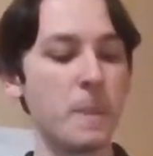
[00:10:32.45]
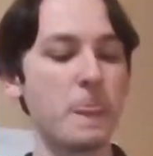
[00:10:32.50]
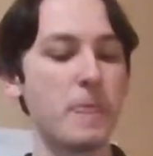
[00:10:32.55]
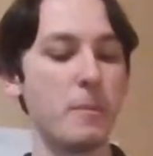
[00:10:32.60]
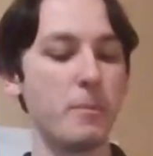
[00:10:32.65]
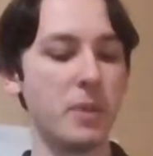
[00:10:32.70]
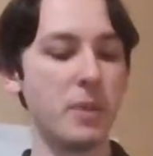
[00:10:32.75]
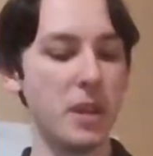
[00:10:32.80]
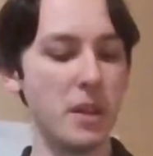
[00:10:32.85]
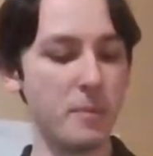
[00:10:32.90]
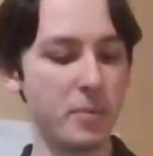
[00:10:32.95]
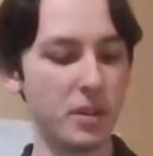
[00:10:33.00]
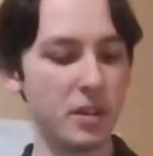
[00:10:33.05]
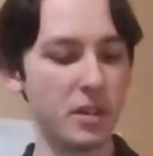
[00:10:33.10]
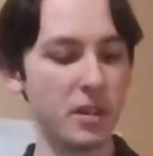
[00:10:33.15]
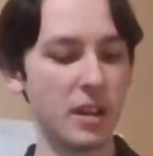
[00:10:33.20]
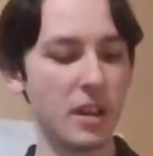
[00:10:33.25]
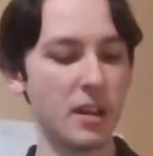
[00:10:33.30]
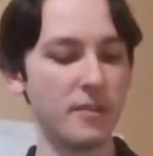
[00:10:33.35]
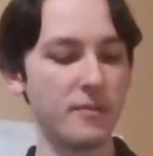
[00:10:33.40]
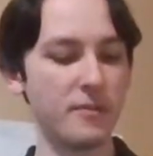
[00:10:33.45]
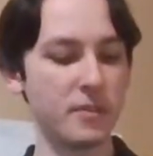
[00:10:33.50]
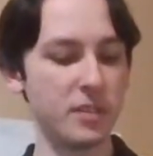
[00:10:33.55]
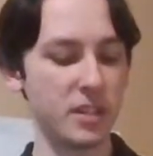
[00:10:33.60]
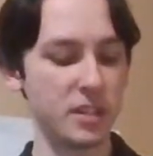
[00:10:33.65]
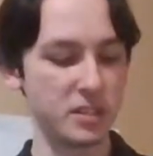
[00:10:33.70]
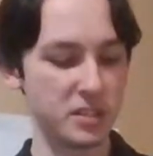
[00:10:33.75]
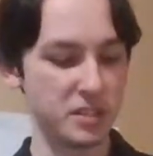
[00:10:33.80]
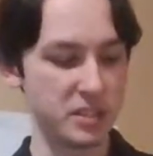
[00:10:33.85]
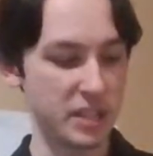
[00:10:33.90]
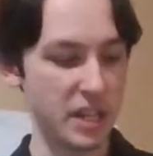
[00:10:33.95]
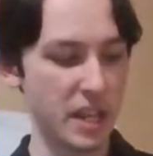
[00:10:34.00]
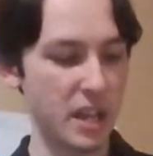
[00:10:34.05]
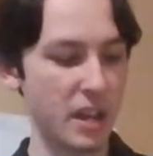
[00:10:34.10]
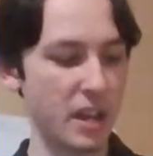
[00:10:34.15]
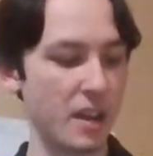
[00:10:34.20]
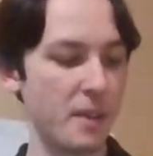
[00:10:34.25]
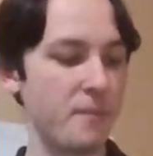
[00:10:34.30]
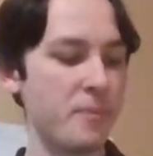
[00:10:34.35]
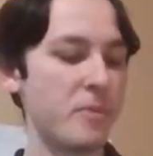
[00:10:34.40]
The people of
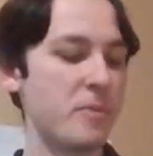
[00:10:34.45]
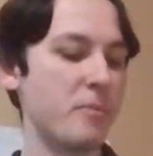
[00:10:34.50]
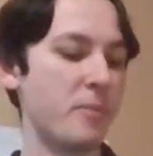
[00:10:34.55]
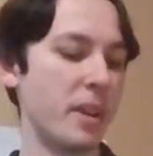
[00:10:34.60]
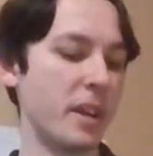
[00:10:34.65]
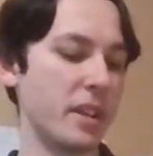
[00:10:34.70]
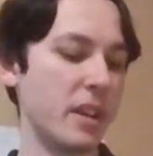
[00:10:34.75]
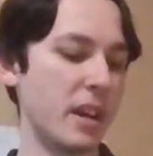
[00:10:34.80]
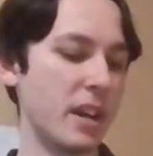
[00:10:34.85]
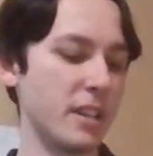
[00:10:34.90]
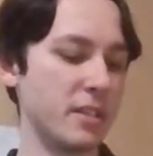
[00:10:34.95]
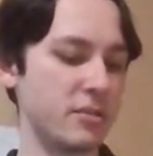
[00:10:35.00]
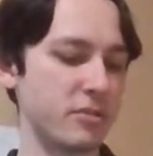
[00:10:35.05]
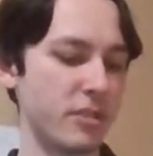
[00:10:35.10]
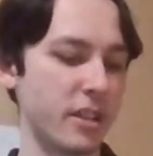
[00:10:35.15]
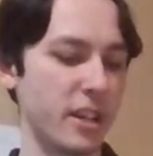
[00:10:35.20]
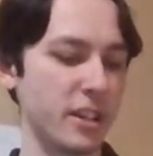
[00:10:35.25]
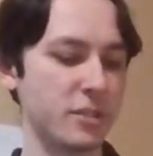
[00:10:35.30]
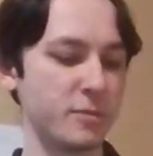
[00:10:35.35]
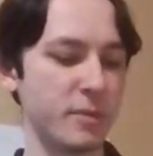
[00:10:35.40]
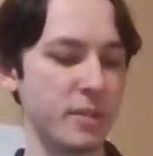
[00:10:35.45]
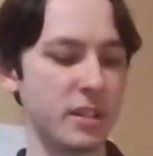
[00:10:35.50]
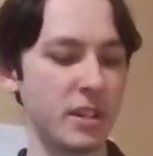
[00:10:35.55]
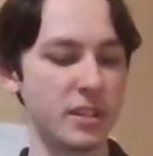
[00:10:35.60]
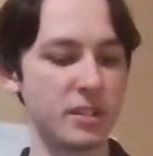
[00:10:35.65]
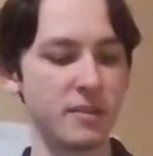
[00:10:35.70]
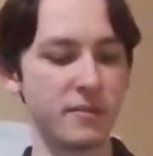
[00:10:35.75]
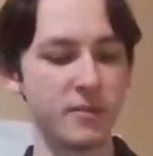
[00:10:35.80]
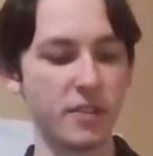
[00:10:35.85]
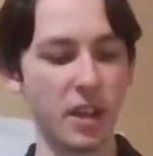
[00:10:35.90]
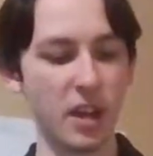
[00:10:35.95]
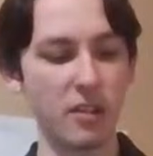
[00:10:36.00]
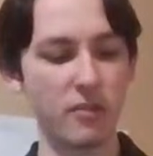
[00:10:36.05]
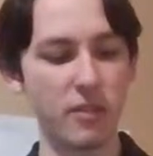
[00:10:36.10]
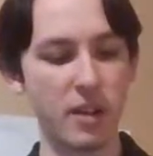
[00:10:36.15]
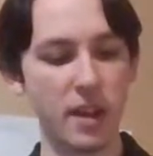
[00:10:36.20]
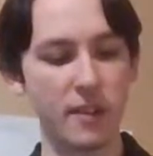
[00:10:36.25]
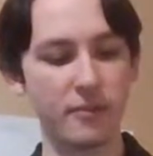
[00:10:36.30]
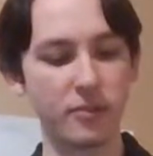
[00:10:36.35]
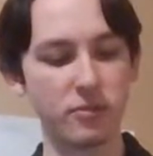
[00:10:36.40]
Nicaea, by contrast, because of their
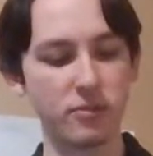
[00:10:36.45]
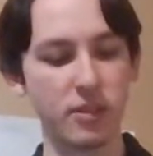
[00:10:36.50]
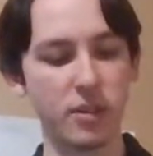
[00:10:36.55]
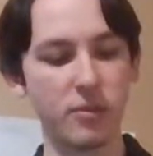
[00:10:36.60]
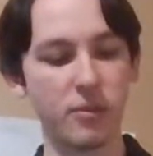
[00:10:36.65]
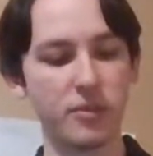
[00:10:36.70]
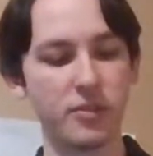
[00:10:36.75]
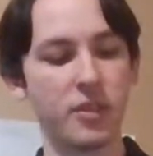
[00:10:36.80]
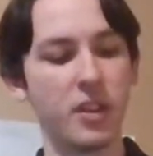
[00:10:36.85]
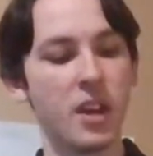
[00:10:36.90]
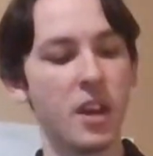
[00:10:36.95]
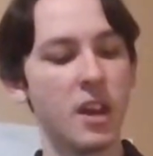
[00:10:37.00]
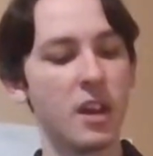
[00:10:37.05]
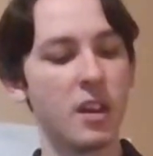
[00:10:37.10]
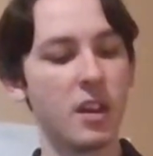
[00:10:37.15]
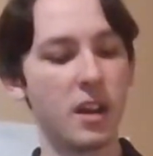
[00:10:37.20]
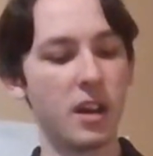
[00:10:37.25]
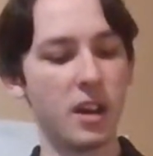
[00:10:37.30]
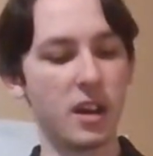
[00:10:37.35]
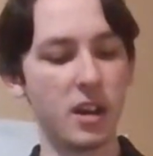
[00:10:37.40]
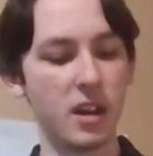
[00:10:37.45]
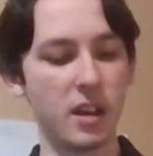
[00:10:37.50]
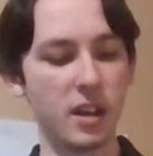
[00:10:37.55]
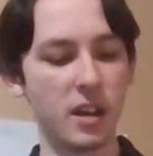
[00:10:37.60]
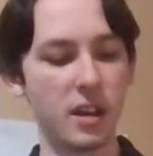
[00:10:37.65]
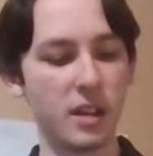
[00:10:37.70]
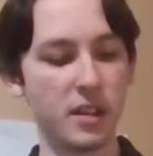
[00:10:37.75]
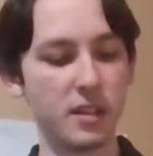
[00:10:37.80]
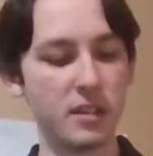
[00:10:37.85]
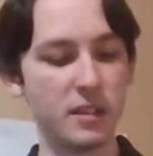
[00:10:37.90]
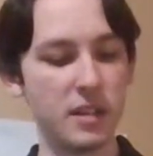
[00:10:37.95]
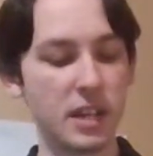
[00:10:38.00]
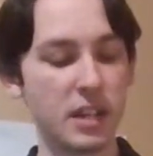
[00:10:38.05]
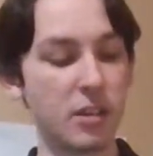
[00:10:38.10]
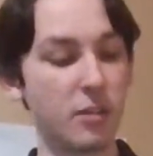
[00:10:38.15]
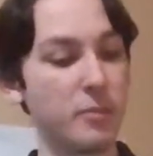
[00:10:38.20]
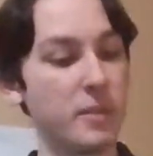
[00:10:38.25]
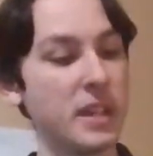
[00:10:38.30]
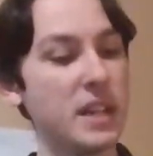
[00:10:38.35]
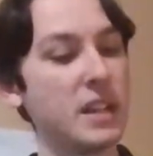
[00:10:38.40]
rivalry with
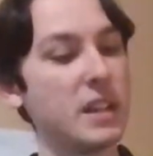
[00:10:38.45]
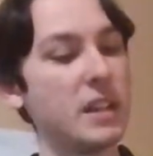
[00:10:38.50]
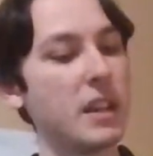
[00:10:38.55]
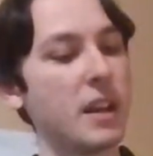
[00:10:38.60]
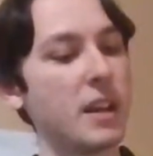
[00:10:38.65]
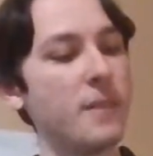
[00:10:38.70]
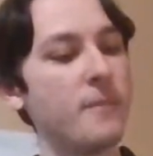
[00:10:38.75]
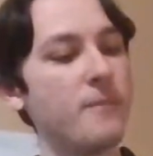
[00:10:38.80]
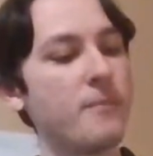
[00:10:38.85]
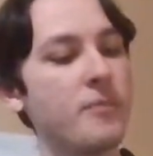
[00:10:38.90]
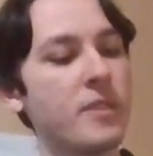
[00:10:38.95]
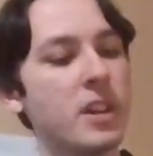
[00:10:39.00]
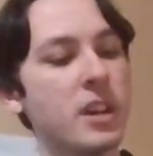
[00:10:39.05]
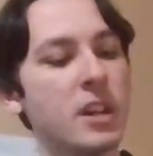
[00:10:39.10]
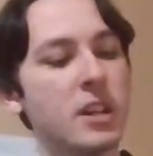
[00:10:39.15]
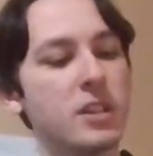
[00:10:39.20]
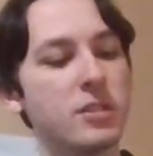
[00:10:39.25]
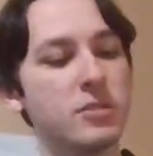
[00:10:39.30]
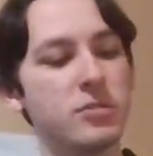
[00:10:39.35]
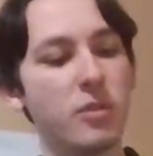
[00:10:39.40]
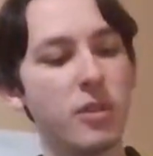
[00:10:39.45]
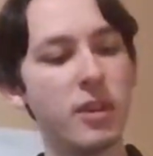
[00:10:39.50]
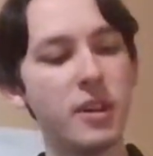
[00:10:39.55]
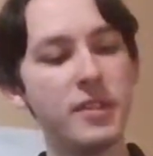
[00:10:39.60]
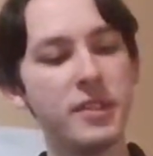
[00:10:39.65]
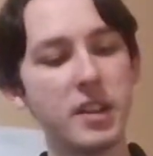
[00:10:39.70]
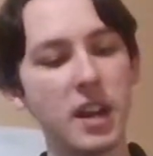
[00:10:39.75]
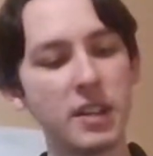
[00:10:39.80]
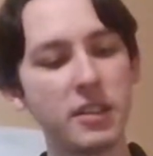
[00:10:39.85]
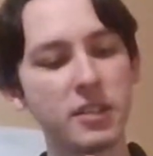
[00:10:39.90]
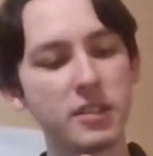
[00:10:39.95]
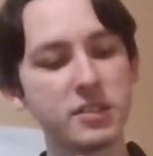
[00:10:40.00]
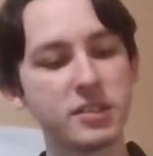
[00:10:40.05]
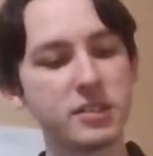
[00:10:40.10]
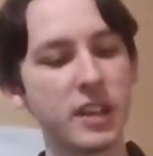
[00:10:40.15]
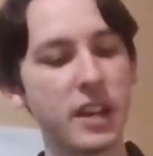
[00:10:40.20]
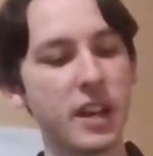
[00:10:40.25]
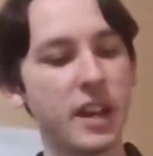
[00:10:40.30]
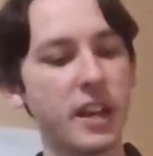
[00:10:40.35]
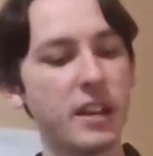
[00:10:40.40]
Nicomedia, joined the other
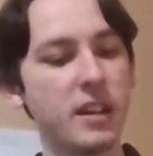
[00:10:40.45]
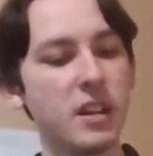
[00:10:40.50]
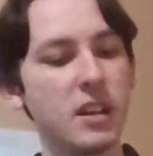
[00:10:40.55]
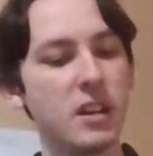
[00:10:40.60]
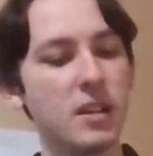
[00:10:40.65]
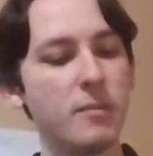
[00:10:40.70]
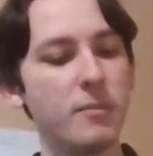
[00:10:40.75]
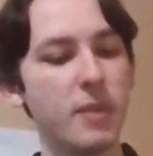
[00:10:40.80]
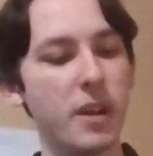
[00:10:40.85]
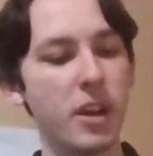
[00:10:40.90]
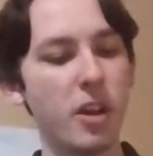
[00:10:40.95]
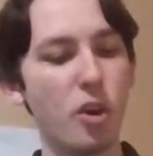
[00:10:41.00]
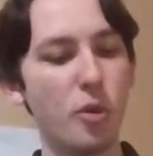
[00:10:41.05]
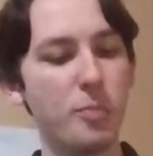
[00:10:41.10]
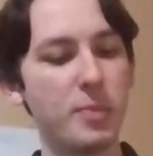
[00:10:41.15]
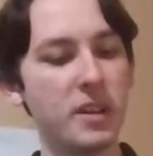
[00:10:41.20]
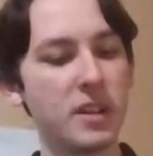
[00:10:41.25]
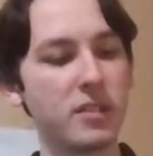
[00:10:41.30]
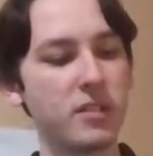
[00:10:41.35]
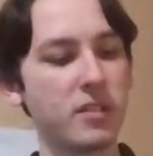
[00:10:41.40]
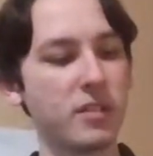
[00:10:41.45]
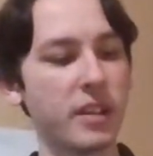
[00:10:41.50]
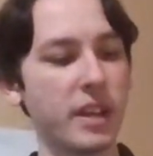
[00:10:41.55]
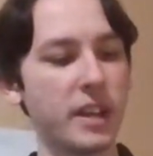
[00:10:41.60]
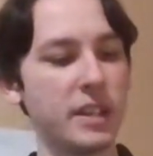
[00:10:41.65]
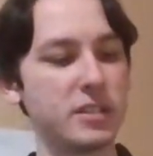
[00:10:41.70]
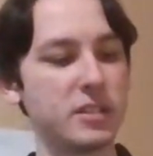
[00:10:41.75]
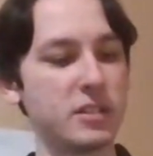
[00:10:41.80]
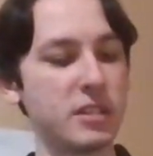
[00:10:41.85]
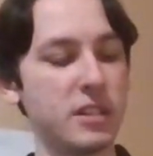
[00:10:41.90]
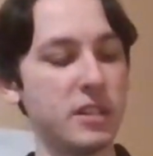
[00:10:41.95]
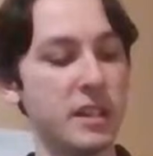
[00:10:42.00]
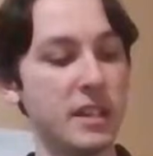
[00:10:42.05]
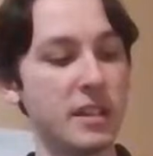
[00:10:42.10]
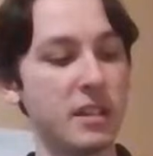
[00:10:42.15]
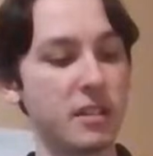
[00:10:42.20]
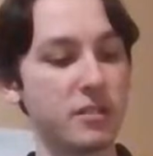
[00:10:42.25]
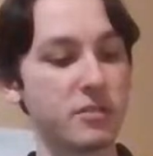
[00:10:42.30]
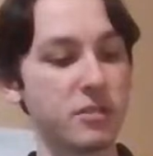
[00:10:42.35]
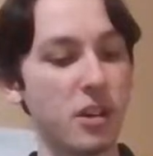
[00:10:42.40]
side by opening their gates to
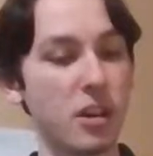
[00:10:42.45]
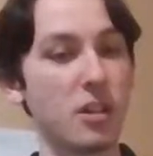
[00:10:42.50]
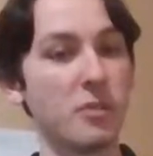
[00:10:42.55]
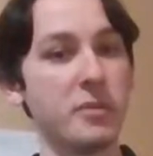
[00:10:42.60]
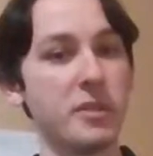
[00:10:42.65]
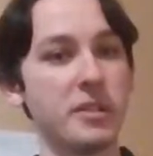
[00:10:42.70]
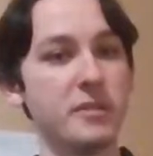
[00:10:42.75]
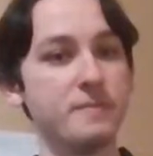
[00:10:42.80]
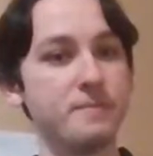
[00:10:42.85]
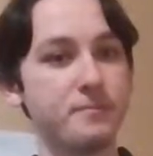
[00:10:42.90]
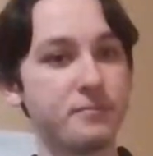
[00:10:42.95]
Niger's army